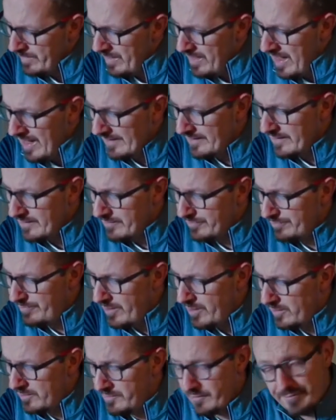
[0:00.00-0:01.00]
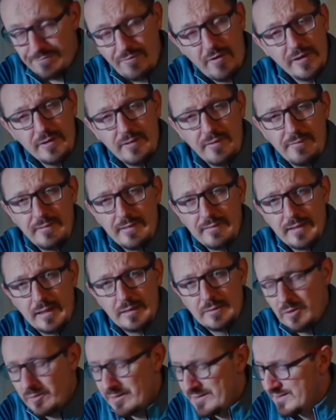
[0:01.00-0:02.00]
And then the final thing that
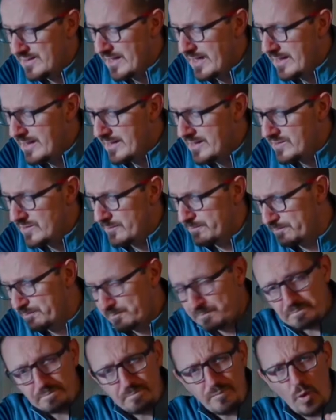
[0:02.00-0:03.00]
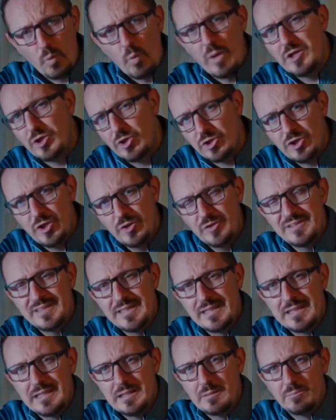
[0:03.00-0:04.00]
I'm going to say is, when you're using
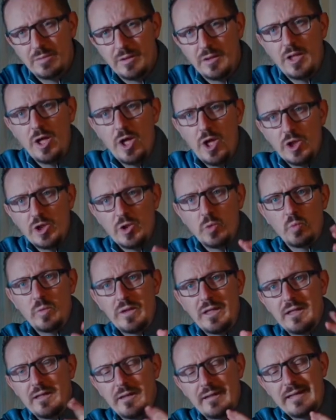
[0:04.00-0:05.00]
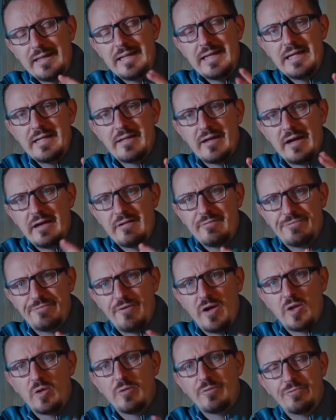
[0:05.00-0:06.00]
a gimbal, you will need a
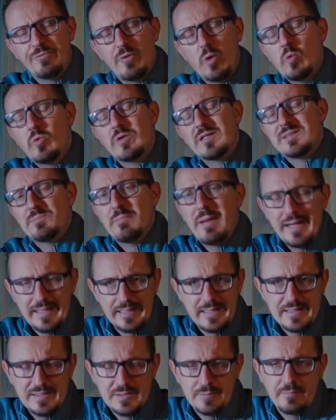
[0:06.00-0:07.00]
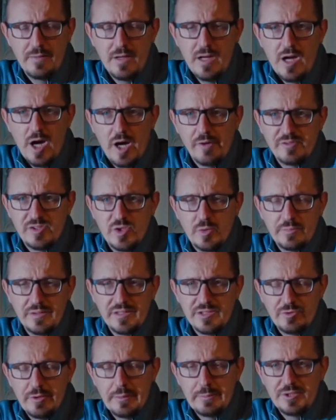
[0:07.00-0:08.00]
follow focus mechanism of some
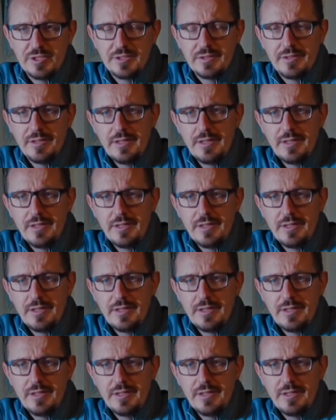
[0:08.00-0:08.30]
description,